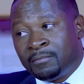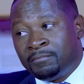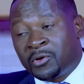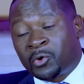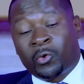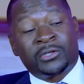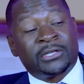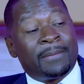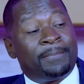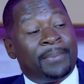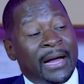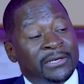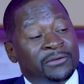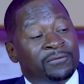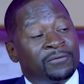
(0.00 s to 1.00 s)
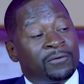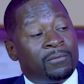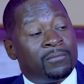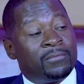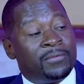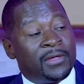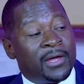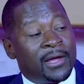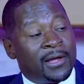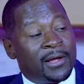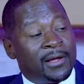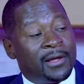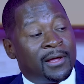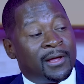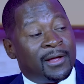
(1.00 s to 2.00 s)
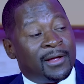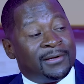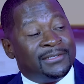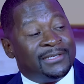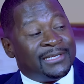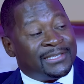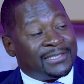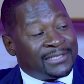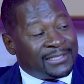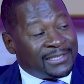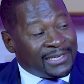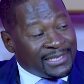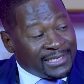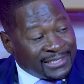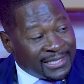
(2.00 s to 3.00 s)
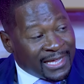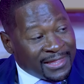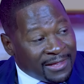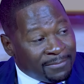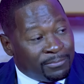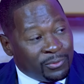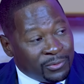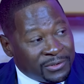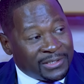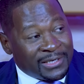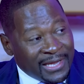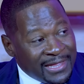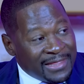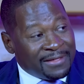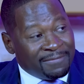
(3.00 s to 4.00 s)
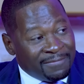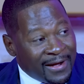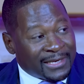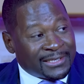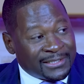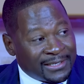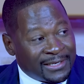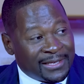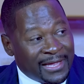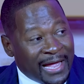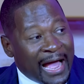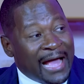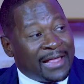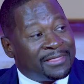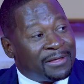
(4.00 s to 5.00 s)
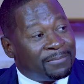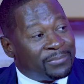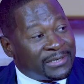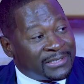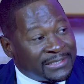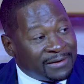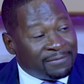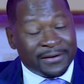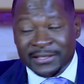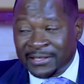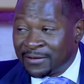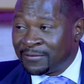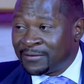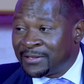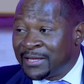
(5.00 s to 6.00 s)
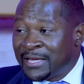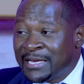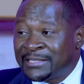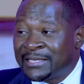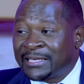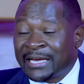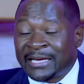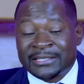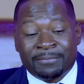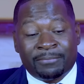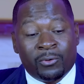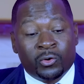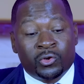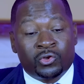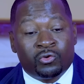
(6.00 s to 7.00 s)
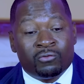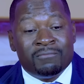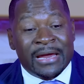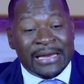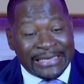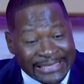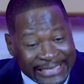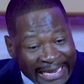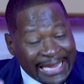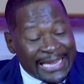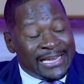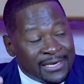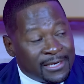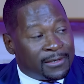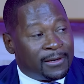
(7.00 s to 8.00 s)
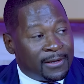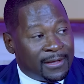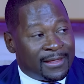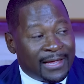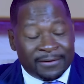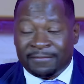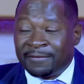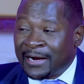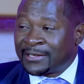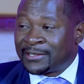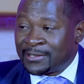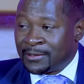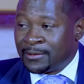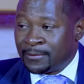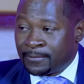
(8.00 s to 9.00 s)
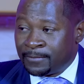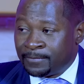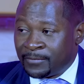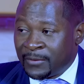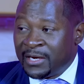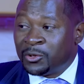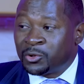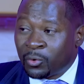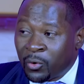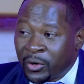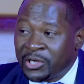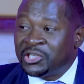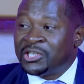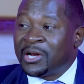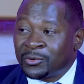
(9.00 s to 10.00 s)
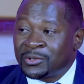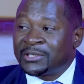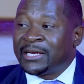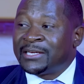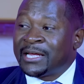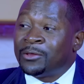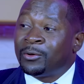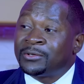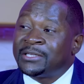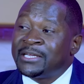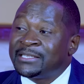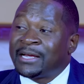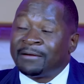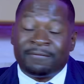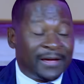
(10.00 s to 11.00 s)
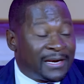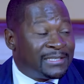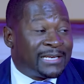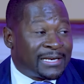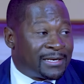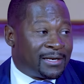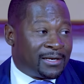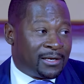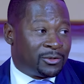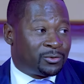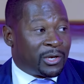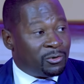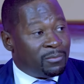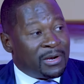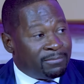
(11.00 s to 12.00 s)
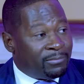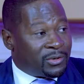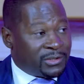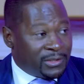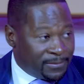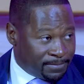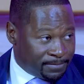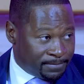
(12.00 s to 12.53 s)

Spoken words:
Because apart from the disease that they put in the vaccine, there are other preservatives, things that are supposed to maintain that vaccine in its original state. And those things are very deadly to a human body.